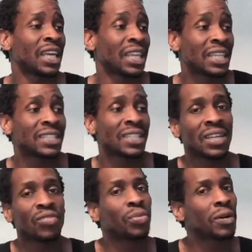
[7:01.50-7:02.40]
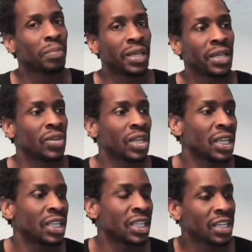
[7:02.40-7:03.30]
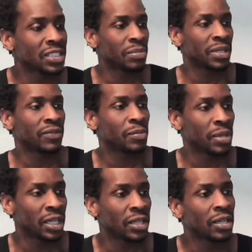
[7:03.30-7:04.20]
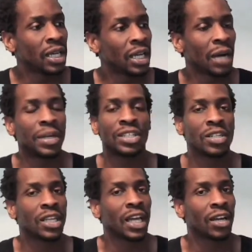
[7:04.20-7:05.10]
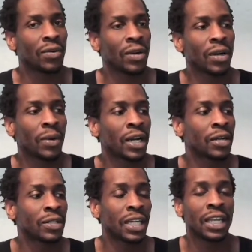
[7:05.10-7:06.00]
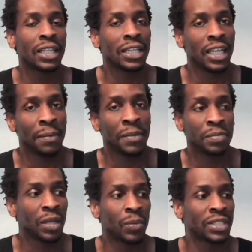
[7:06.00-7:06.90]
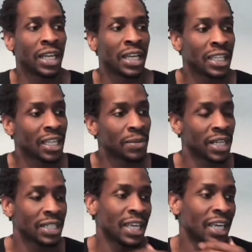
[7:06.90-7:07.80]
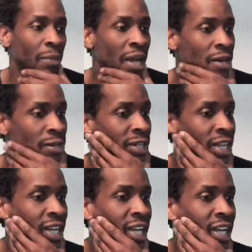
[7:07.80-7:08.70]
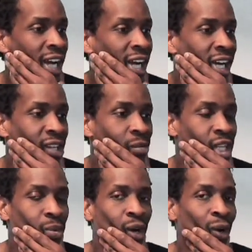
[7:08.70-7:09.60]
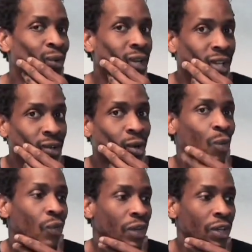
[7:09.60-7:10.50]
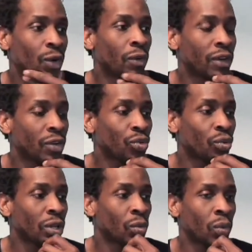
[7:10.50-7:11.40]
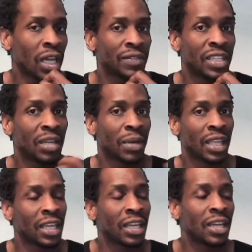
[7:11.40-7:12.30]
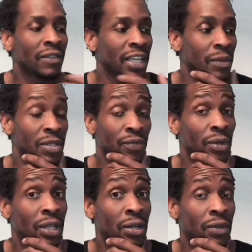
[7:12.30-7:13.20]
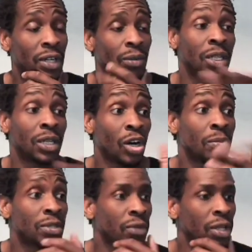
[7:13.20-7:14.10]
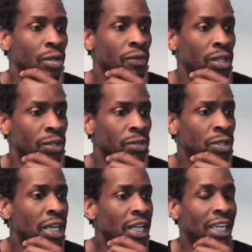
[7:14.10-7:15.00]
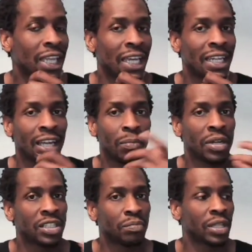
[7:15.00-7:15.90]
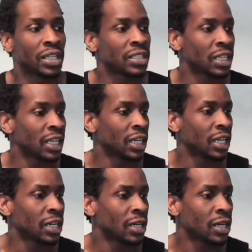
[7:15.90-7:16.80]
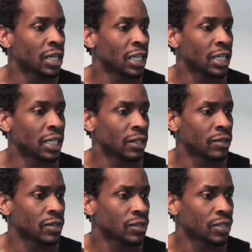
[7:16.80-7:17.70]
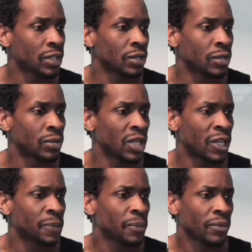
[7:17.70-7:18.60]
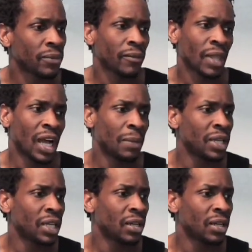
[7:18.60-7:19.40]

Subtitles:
it lends itself more to PvE than it does to PvP. How many turns he got going around, getting the damage, but it wasn't anything that was going to take him out. He was able to overheal throughout the waves, and then by the end of it, he was fully overhealed, well, almost fully overhealed, laying down a bunch of bleeds and int down. So, I mean,